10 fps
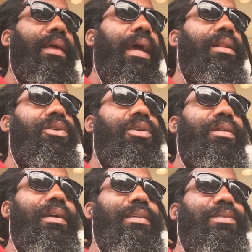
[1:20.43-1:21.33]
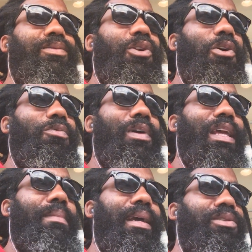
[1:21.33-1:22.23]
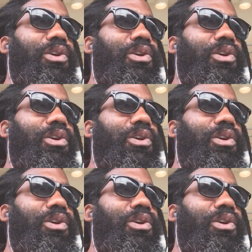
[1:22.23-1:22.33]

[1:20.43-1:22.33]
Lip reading: that, you don't really make